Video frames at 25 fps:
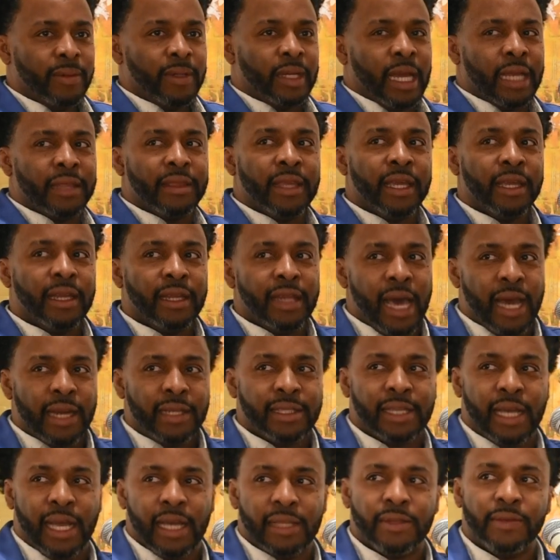And I think a lot
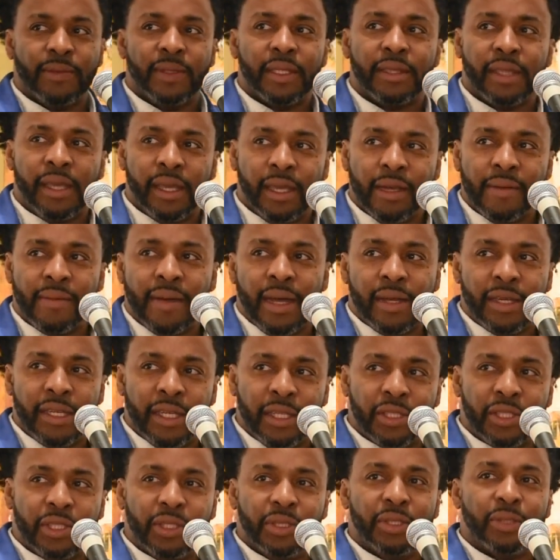of times when we think about
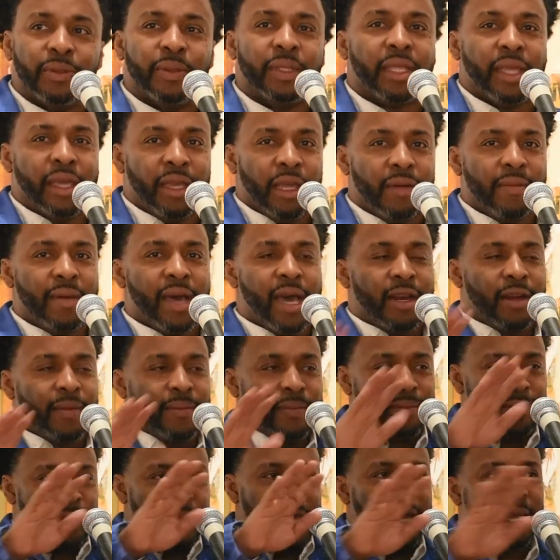issues, we think about
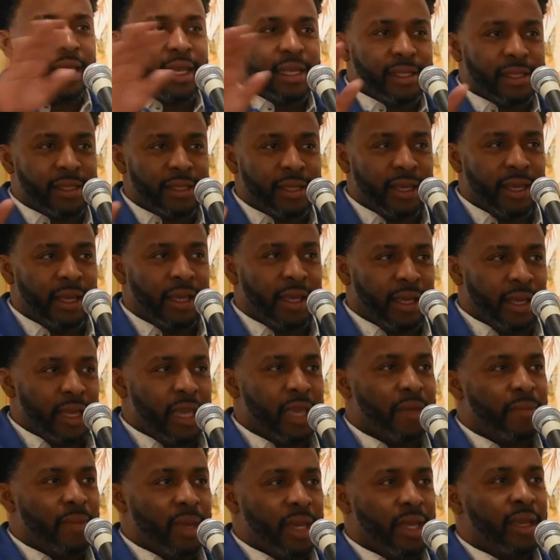them like it's
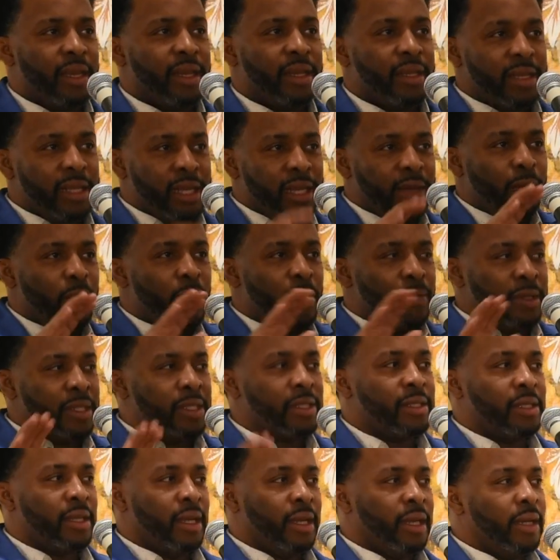immediately what we
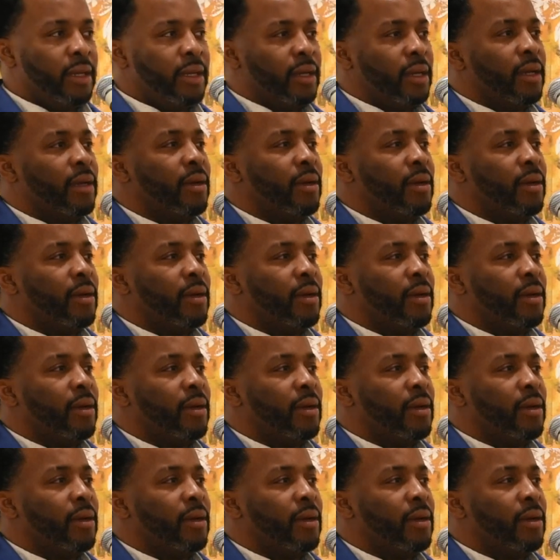see.